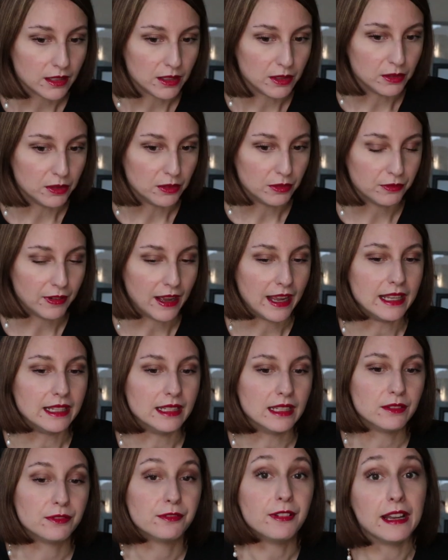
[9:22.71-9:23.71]
you
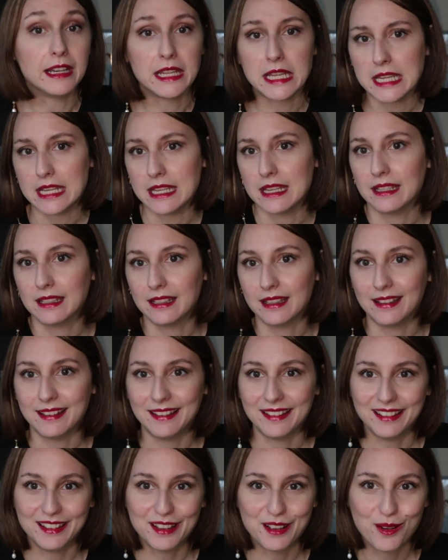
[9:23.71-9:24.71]
find it funny
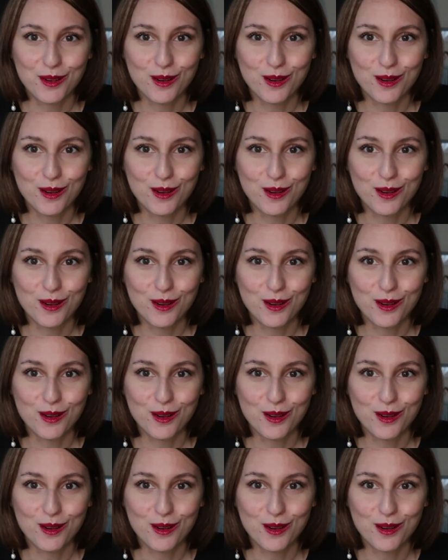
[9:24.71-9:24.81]
uh,